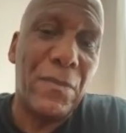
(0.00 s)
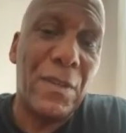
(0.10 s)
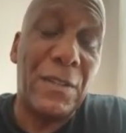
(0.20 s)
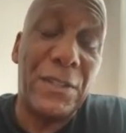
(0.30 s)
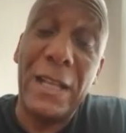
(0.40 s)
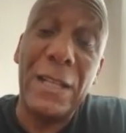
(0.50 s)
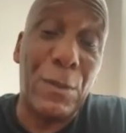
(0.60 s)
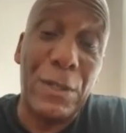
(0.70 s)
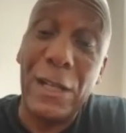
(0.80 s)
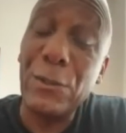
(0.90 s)
I said
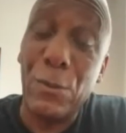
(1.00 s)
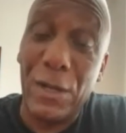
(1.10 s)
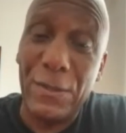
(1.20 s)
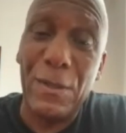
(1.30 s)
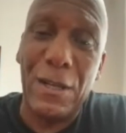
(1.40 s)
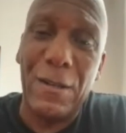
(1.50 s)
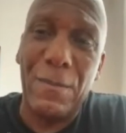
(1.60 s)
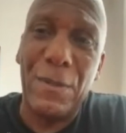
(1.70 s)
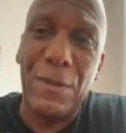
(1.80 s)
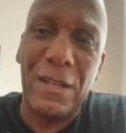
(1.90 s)
that's what
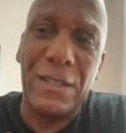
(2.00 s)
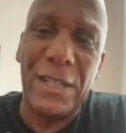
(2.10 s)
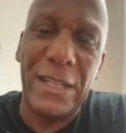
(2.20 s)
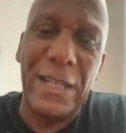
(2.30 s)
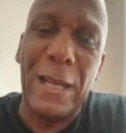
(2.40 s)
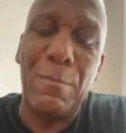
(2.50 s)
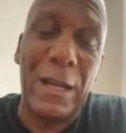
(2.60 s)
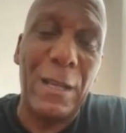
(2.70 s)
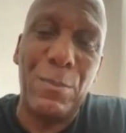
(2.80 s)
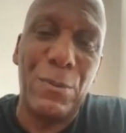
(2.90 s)
I said in their
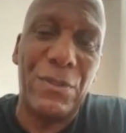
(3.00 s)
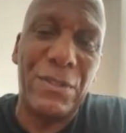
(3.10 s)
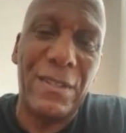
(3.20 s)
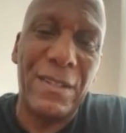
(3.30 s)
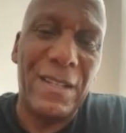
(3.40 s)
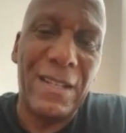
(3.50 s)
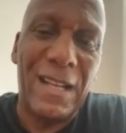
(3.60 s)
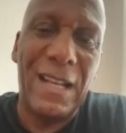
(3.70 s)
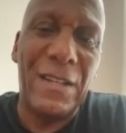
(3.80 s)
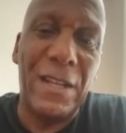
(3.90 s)
papers
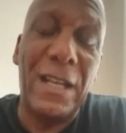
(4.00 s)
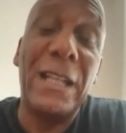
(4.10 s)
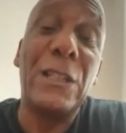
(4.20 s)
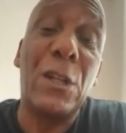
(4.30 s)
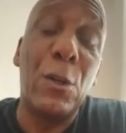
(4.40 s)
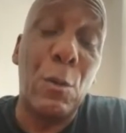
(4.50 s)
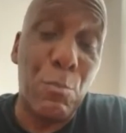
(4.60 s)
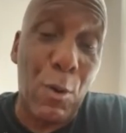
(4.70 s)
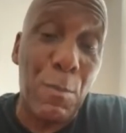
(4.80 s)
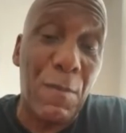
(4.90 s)
out there. He's going to look
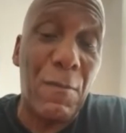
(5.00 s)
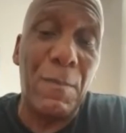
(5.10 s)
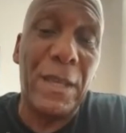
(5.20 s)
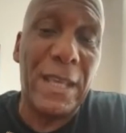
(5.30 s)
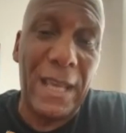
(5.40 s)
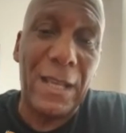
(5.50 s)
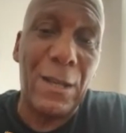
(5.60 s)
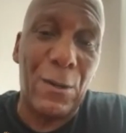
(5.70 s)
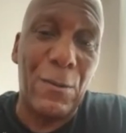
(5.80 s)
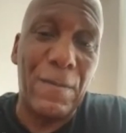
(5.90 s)
proper from the get
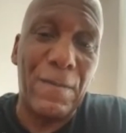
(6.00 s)
go.